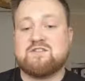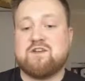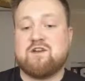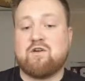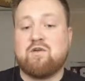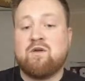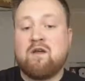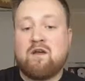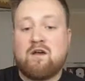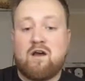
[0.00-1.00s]

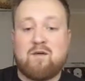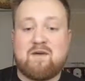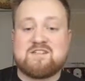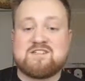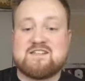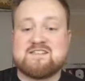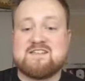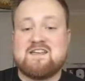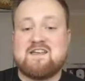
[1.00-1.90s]
as you can see here,